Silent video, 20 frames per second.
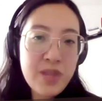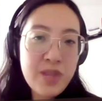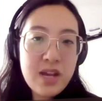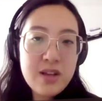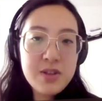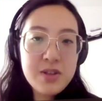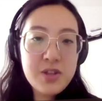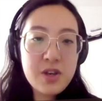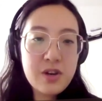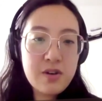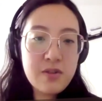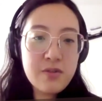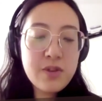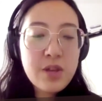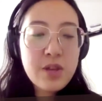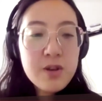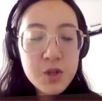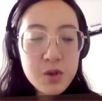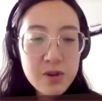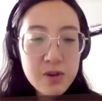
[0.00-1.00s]
So,
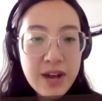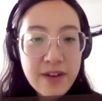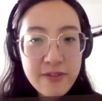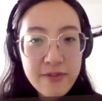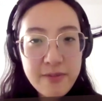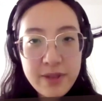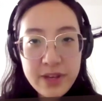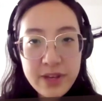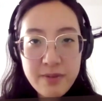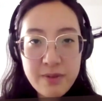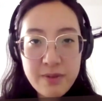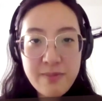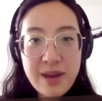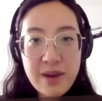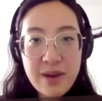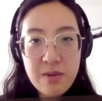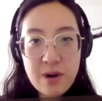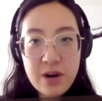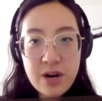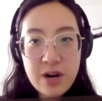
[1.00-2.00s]
for those who are not familiar with
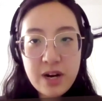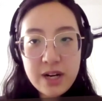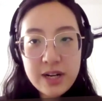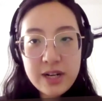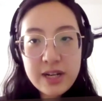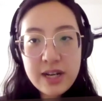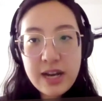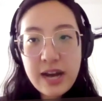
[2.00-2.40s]
my work,